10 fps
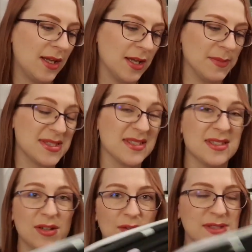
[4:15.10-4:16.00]
because
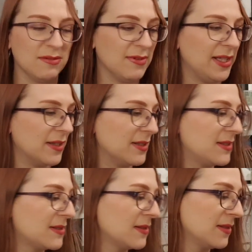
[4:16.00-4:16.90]
it's obviously a really
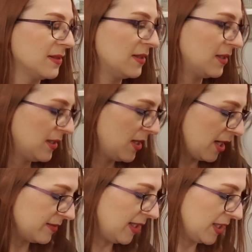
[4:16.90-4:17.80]
nice
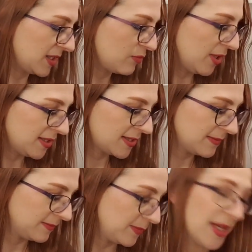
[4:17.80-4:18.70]

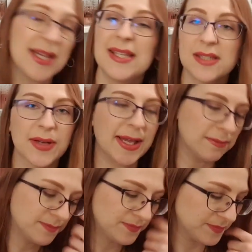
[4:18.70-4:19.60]
print, but it's okay.